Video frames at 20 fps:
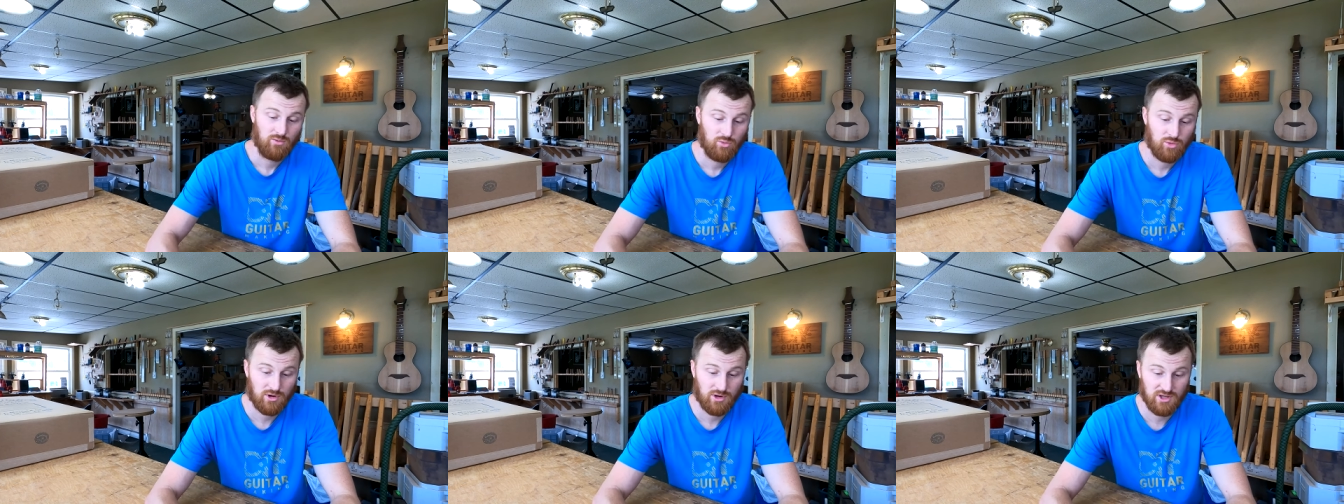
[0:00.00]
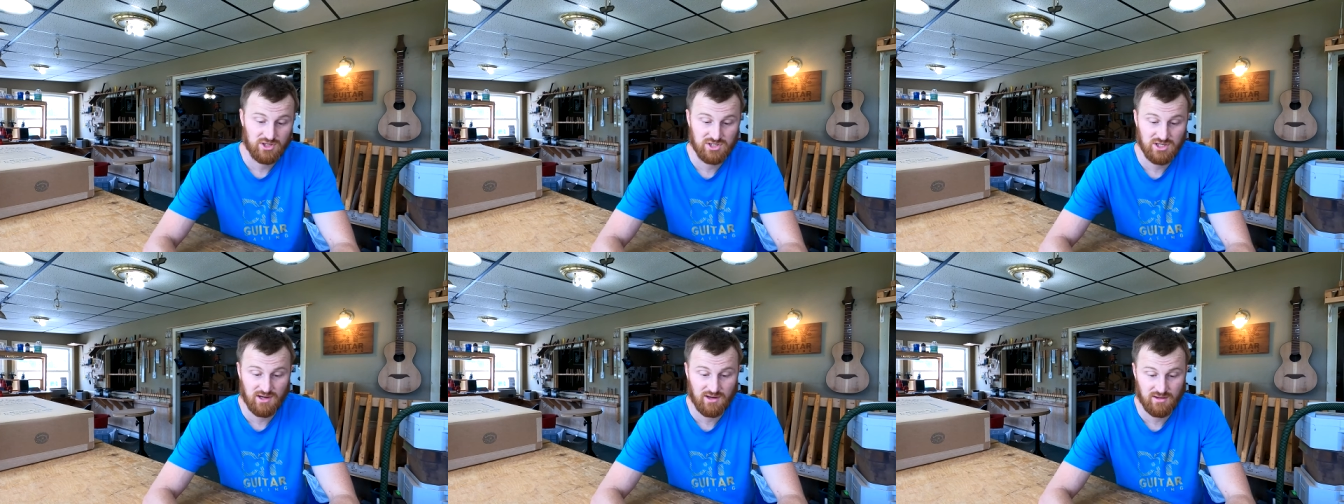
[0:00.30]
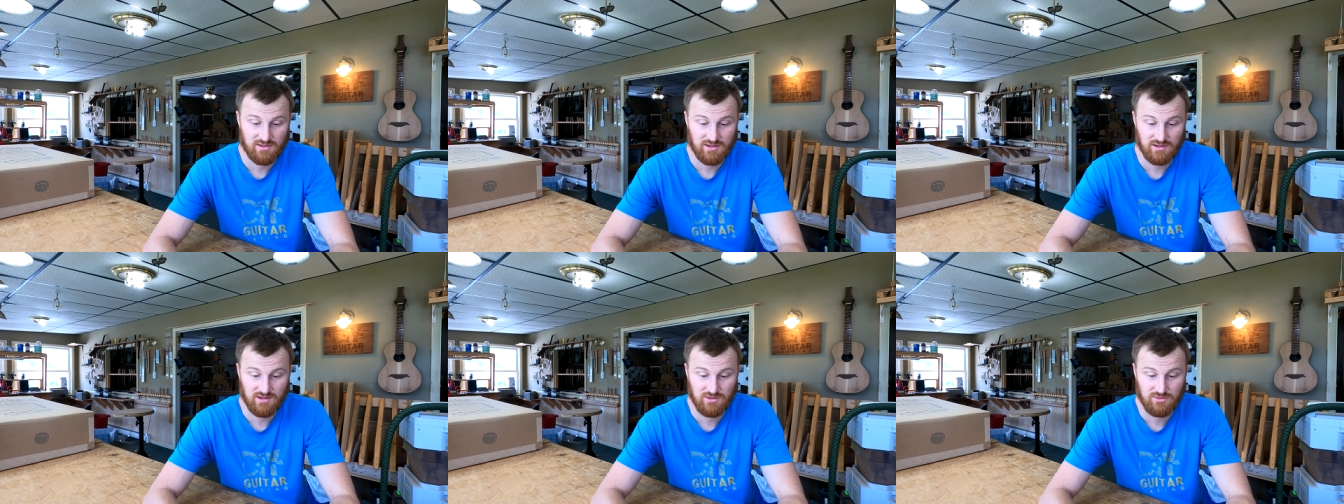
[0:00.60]
We're going to check
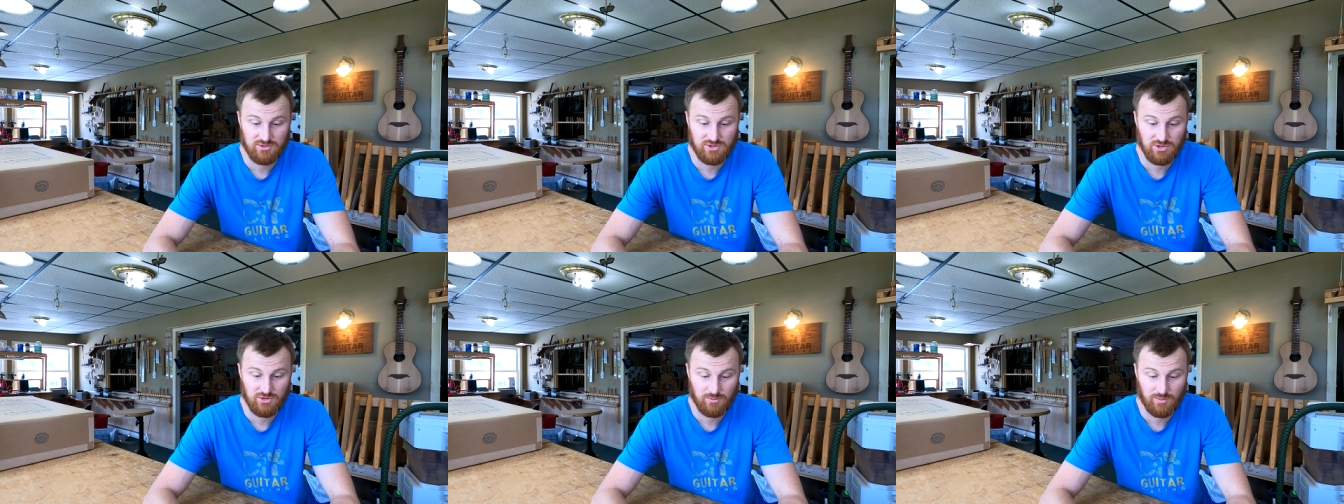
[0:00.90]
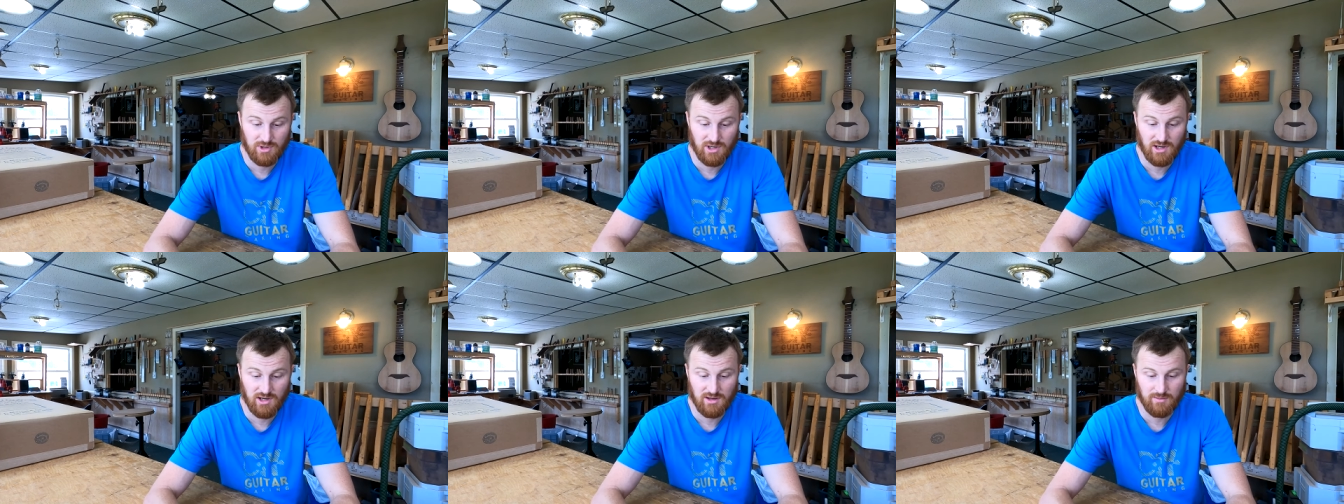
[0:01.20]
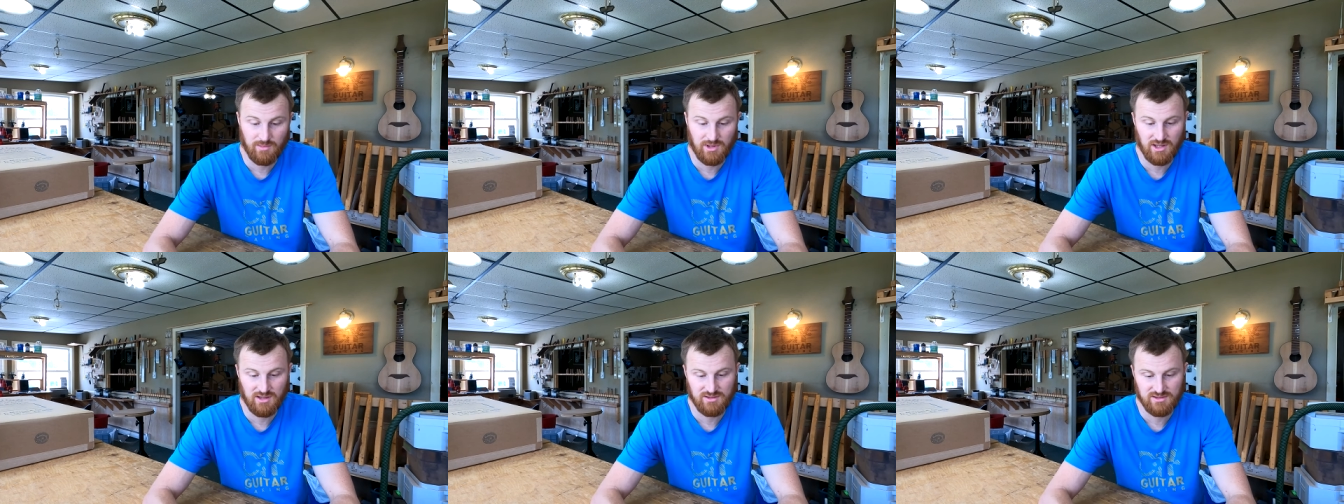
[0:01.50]
out the YouTube
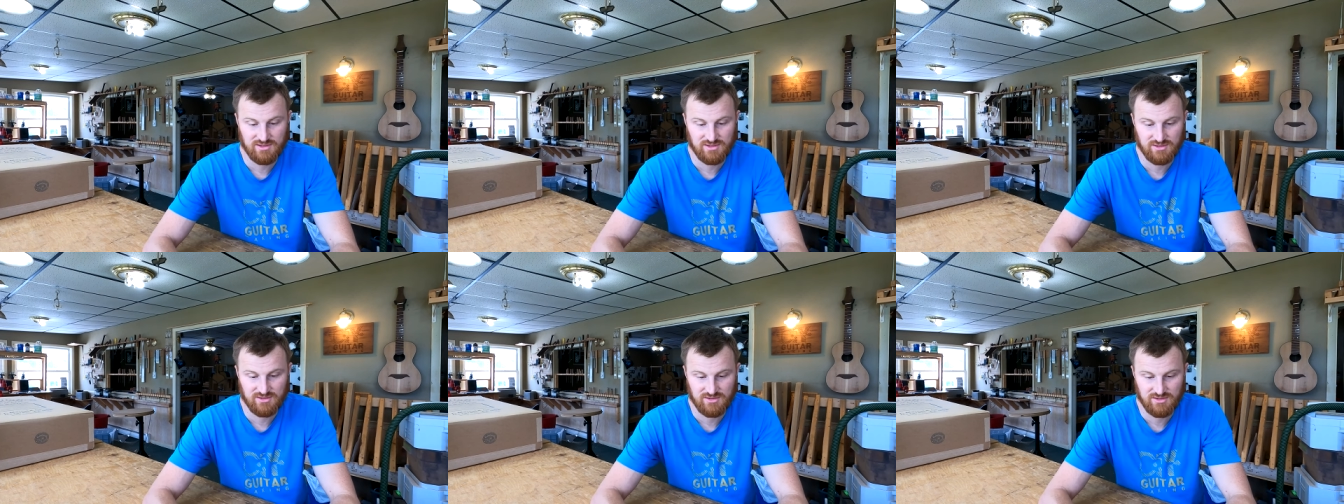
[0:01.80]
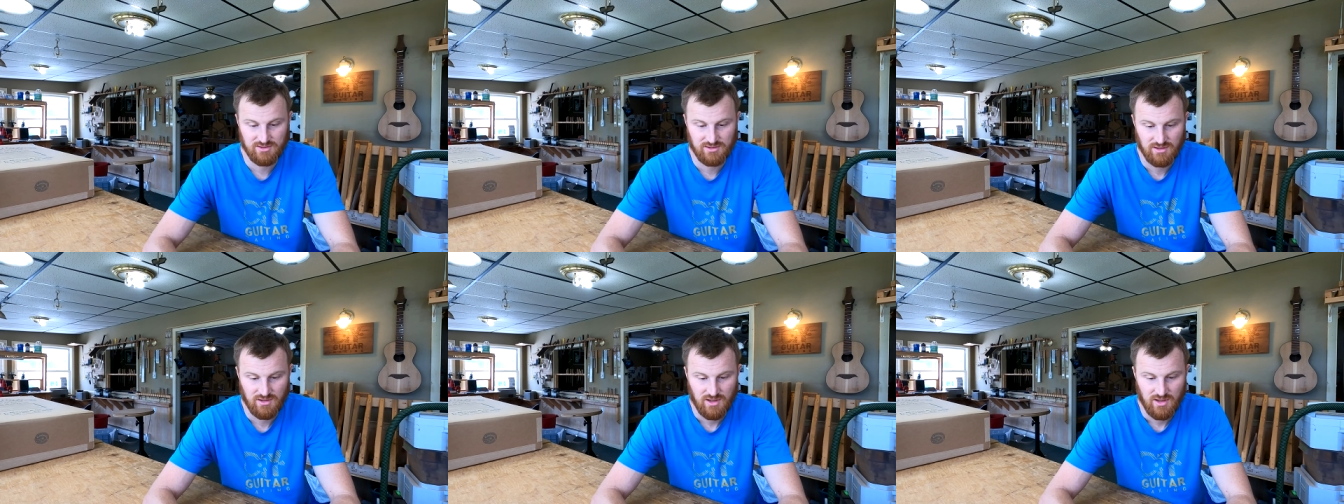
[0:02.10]
comments.